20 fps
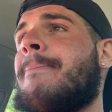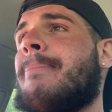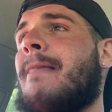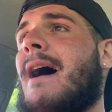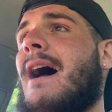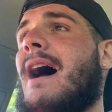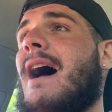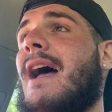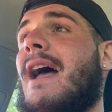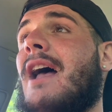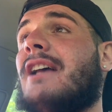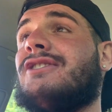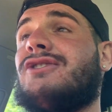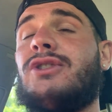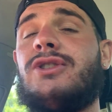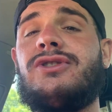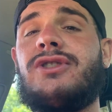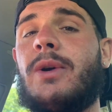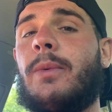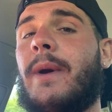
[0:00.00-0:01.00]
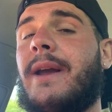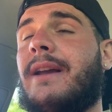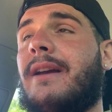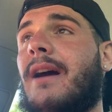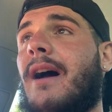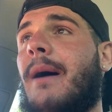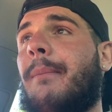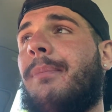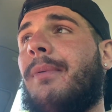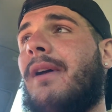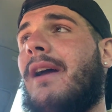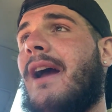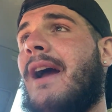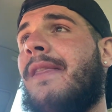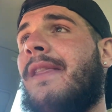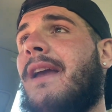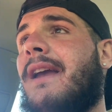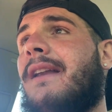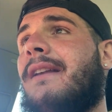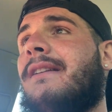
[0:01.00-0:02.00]
as soon as I wake up,
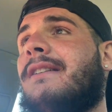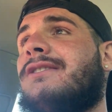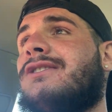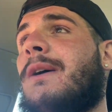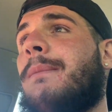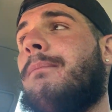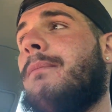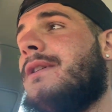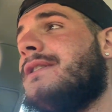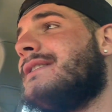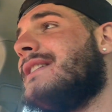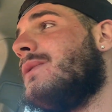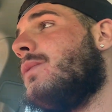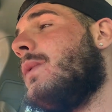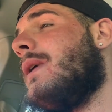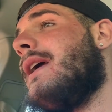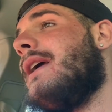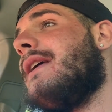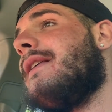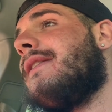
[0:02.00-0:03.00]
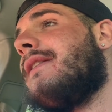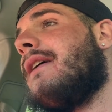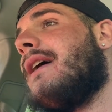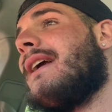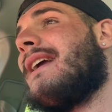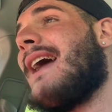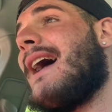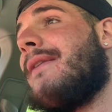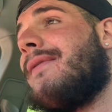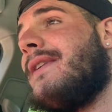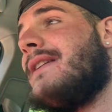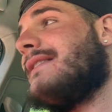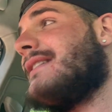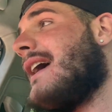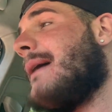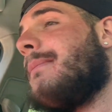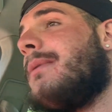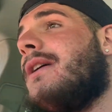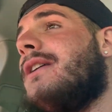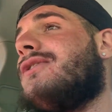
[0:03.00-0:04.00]
and then supplement it with a caffeine
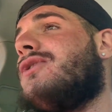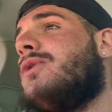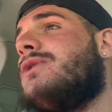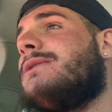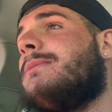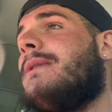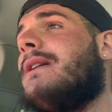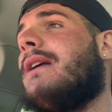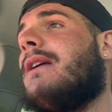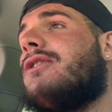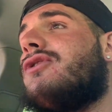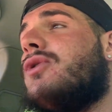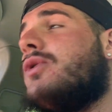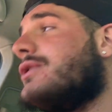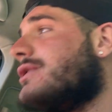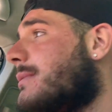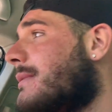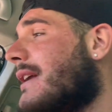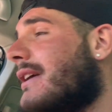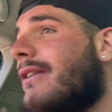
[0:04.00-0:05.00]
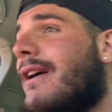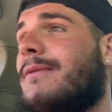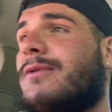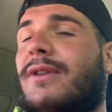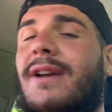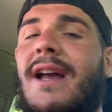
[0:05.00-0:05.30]
tablet, 200 milligrams of